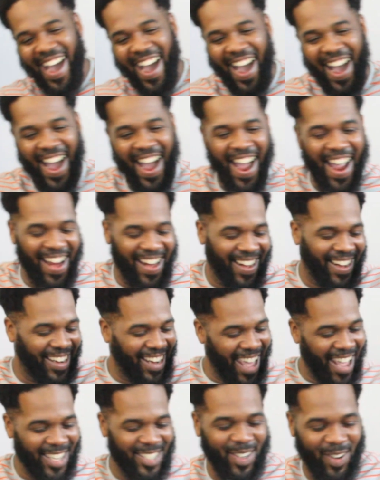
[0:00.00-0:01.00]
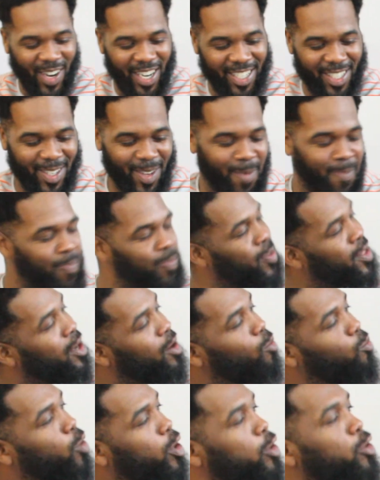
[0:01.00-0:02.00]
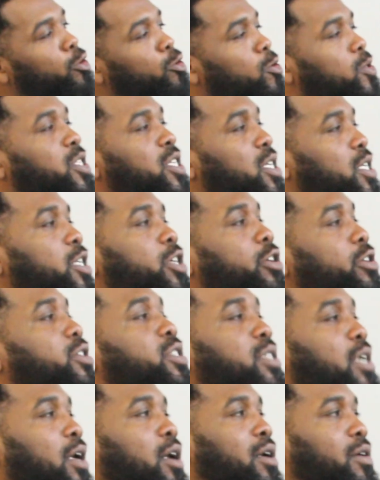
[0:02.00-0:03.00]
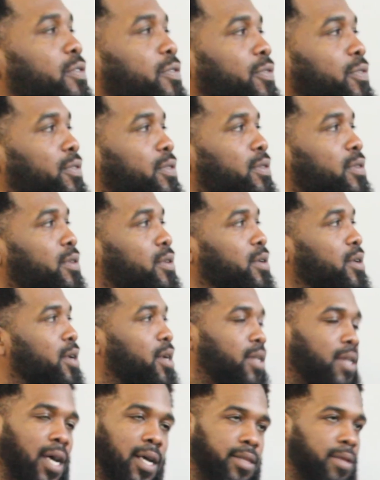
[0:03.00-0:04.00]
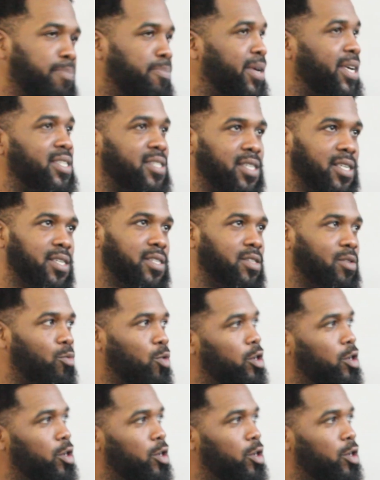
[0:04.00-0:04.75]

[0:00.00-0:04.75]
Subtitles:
Alright, last question. Where do you see yourself? Not the business.